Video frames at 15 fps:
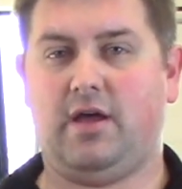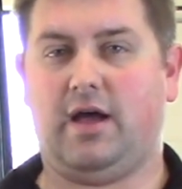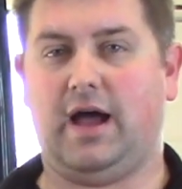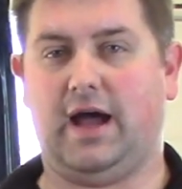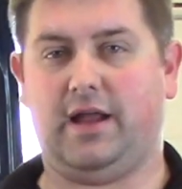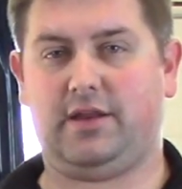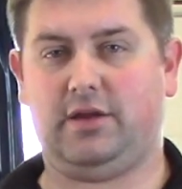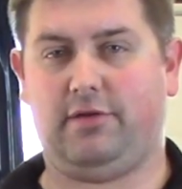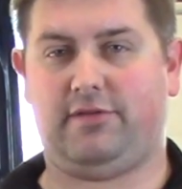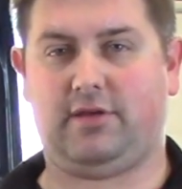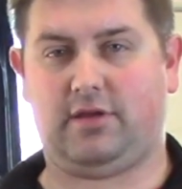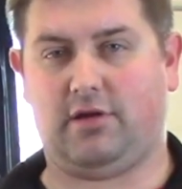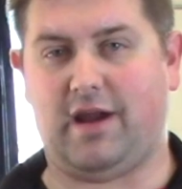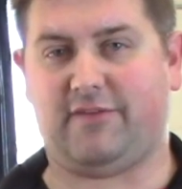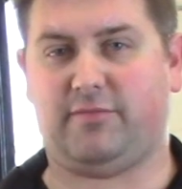on using
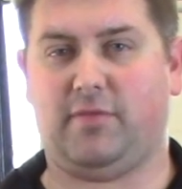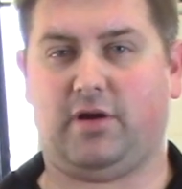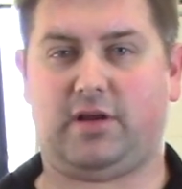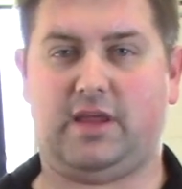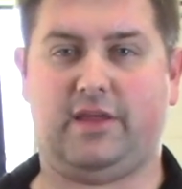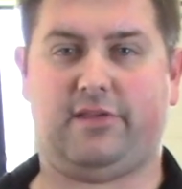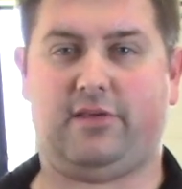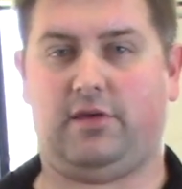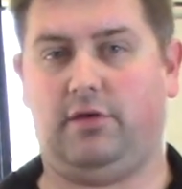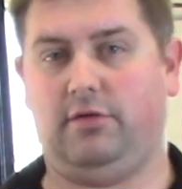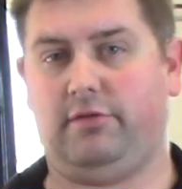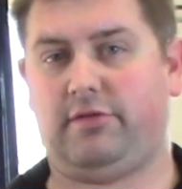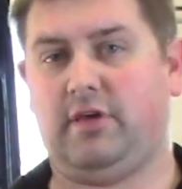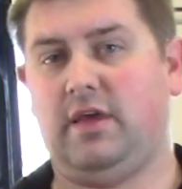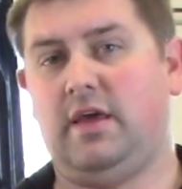your aftermarket
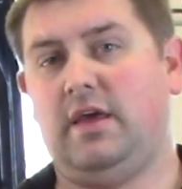ECUs,